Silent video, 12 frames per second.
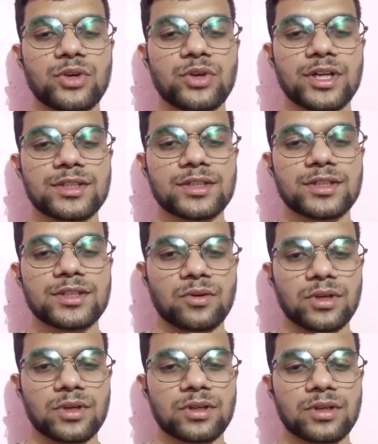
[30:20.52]
Like we
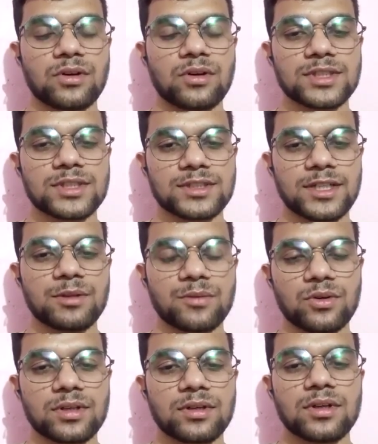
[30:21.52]
use food chemistry,
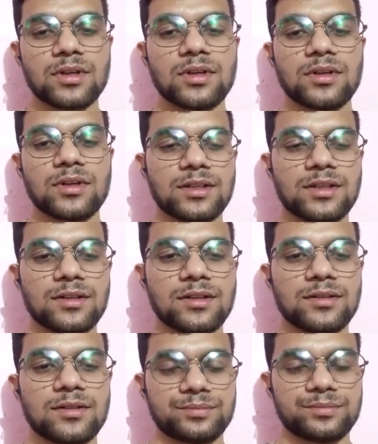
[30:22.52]
food
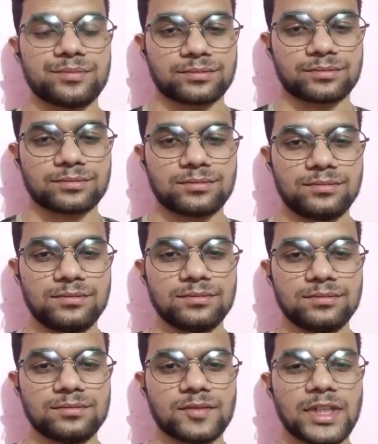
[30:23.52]
microbiology to develop a
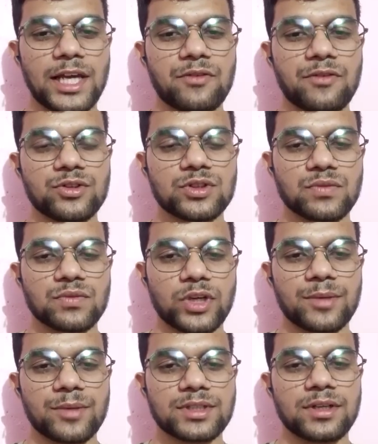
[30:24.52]
product which is
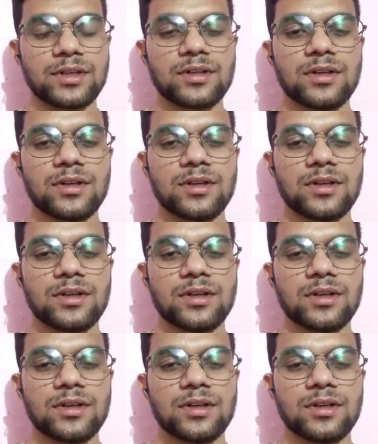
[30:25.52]
sustainable market.